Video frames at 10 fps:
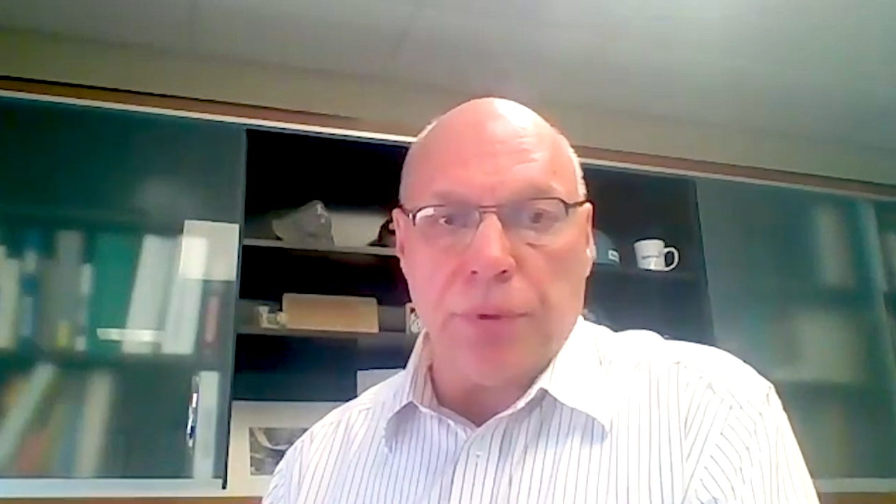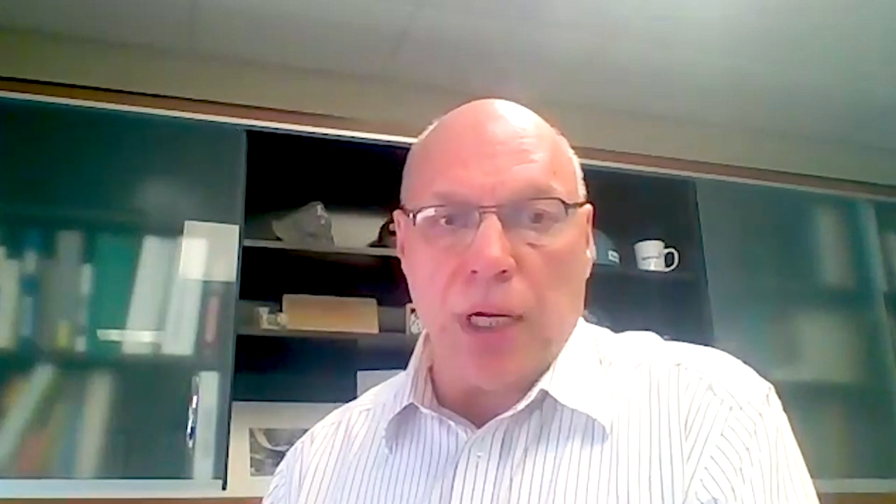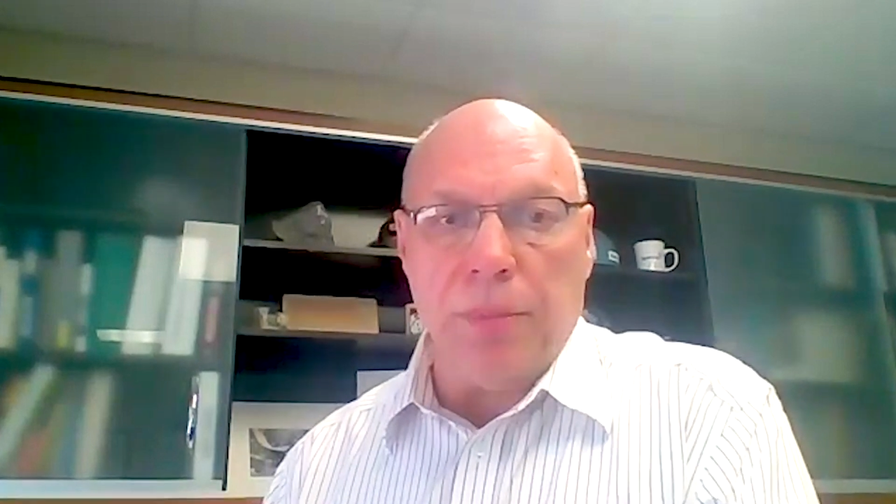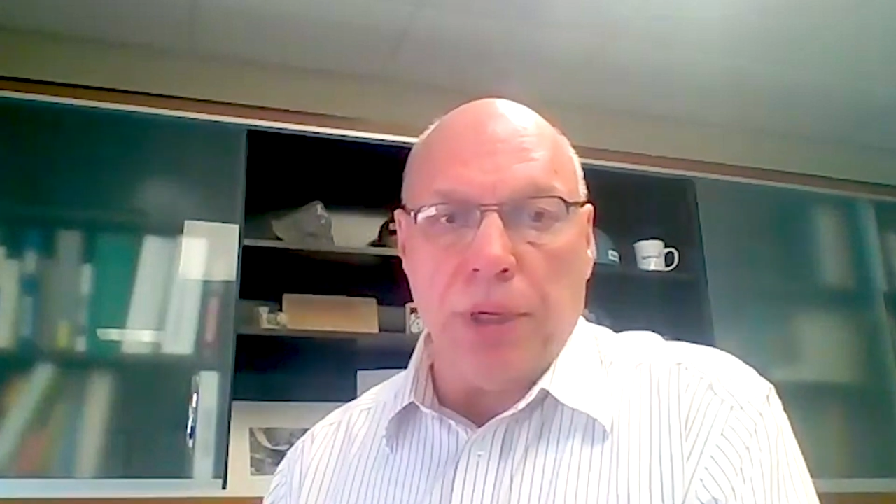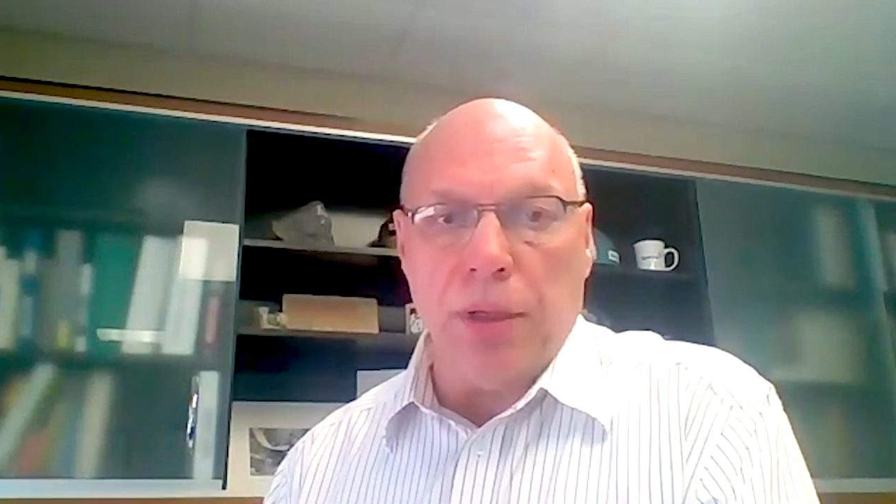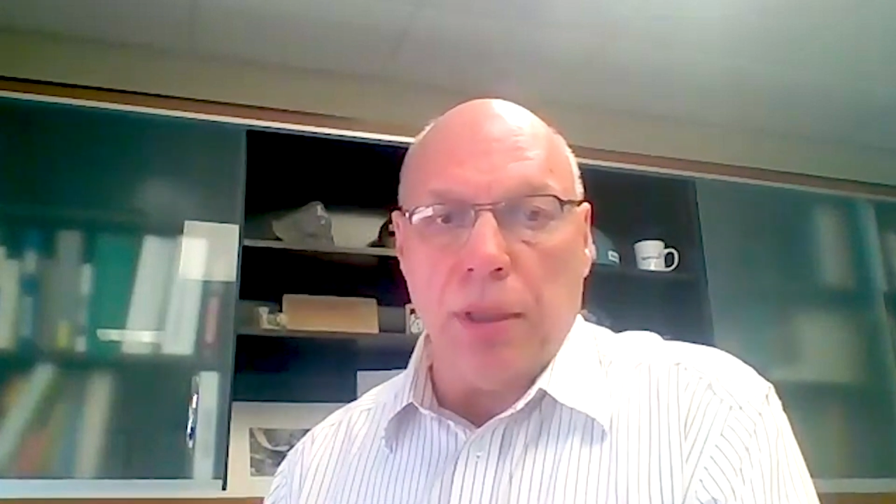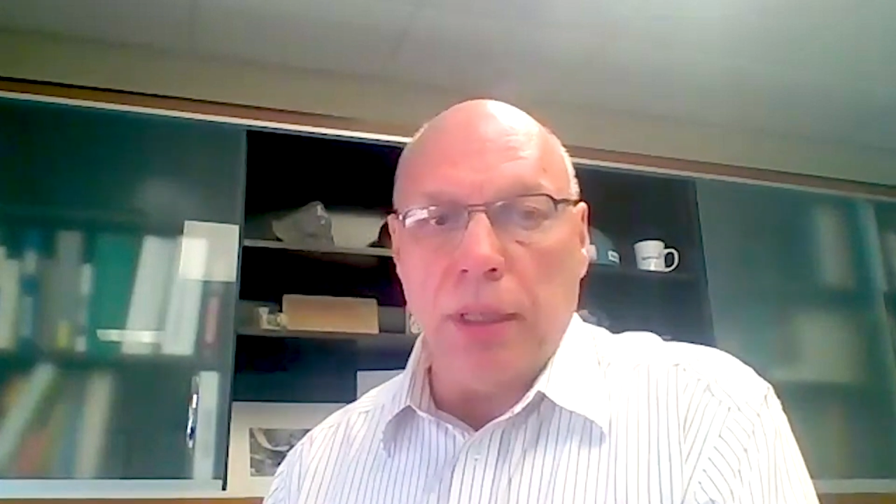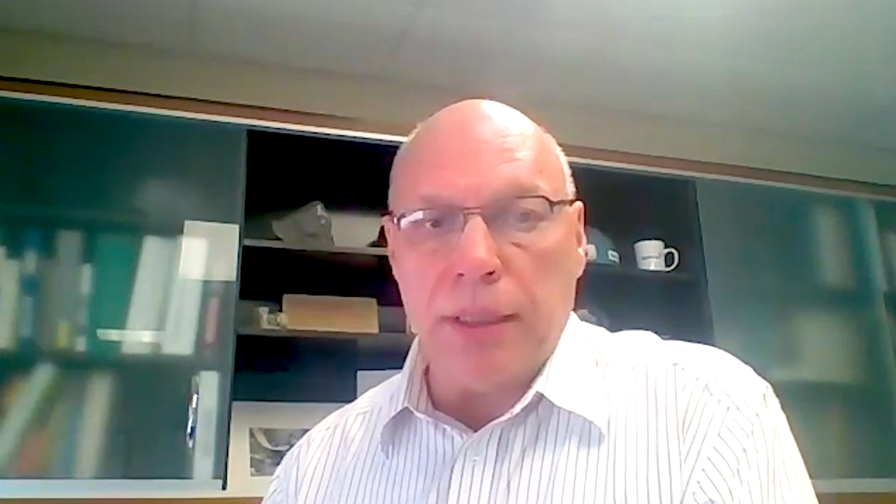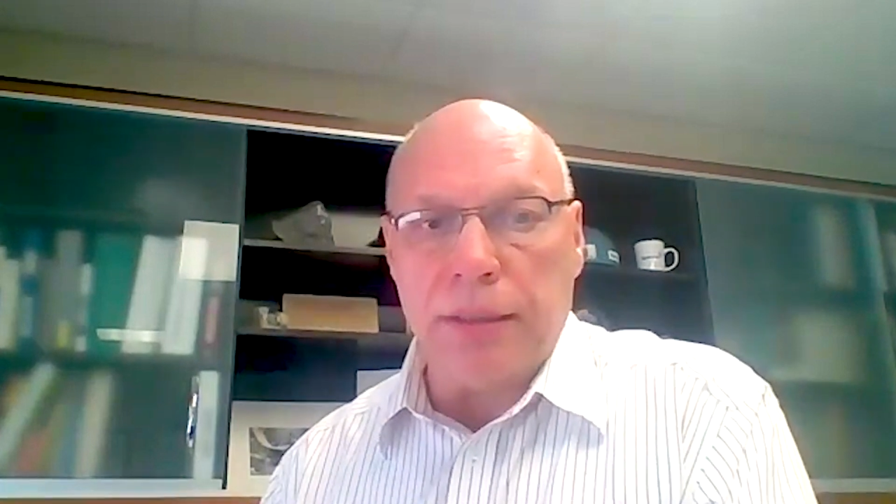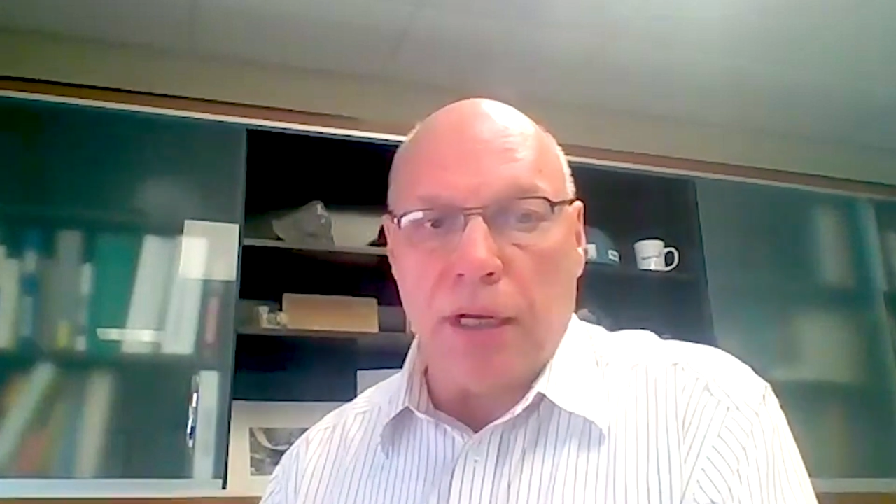
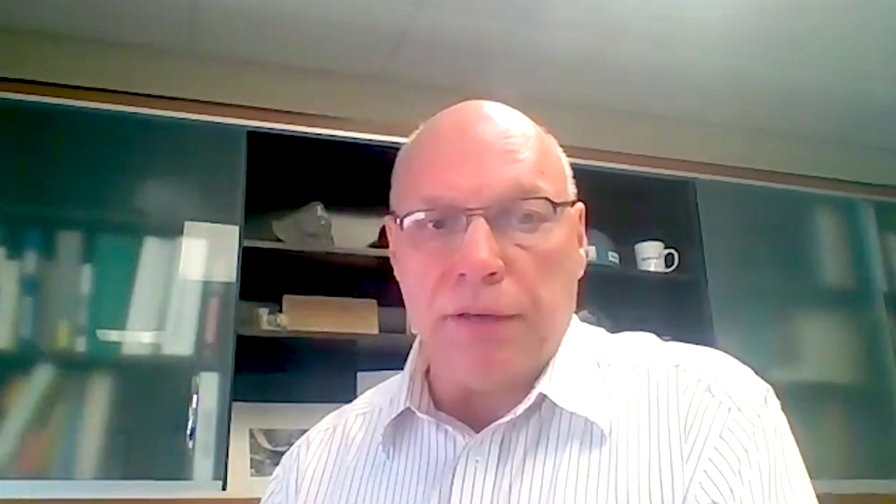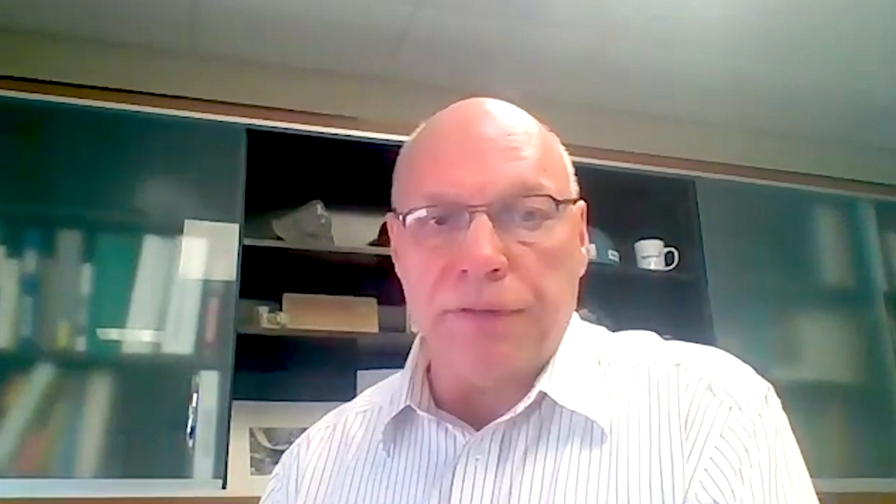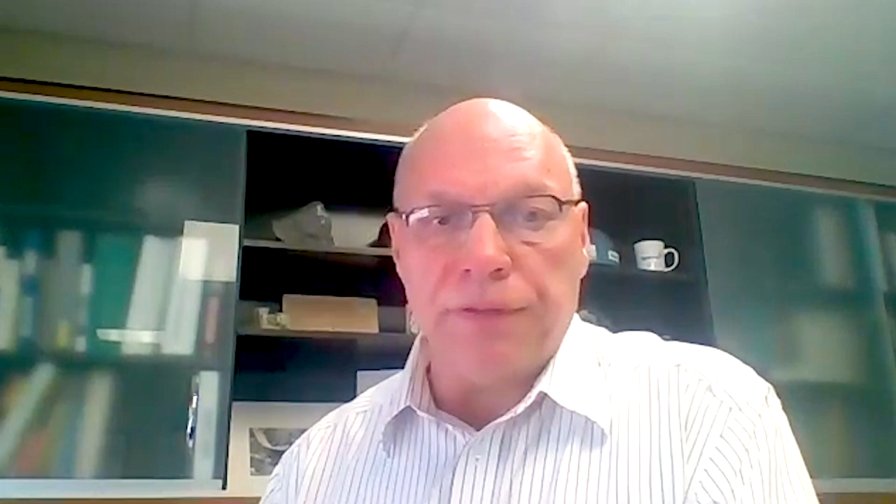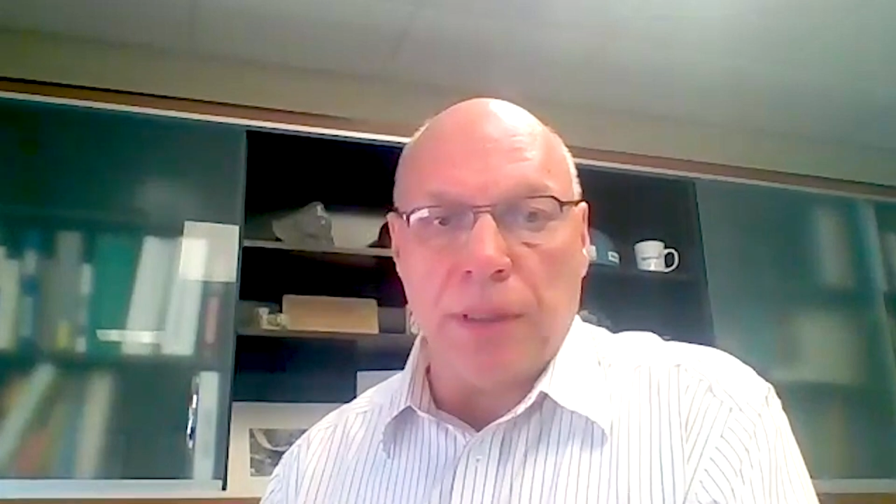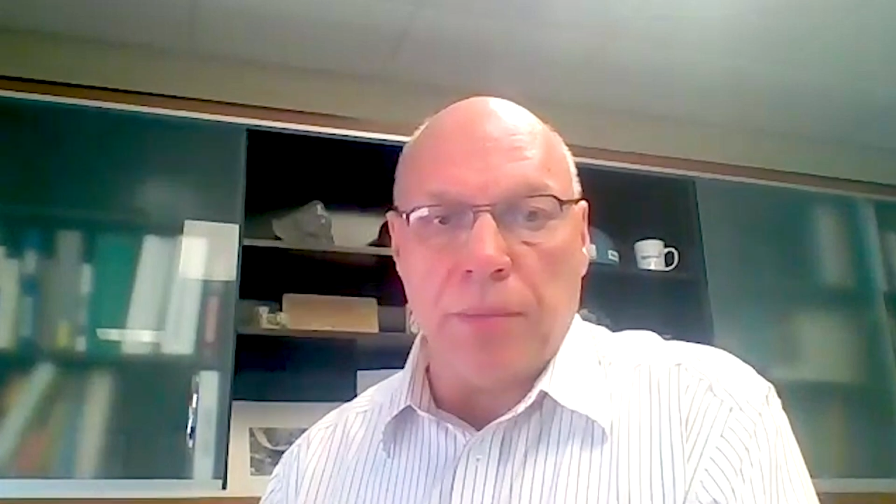primarily tuff and